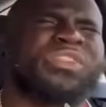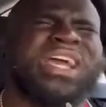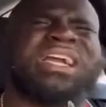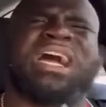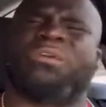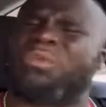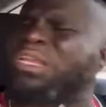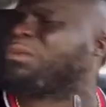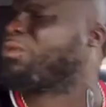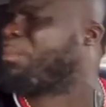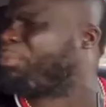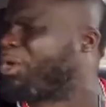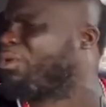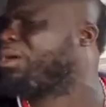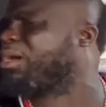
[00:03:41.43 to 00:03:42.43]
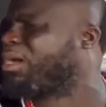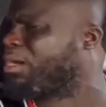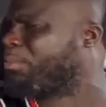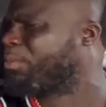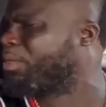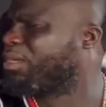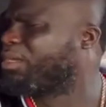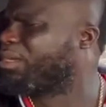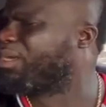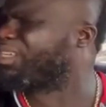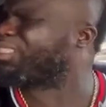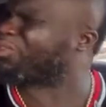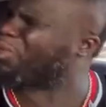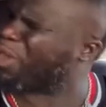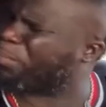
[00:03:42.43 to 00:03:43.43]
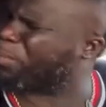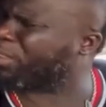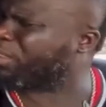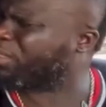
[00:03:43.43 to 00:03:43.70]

think I really would blow up a stripper?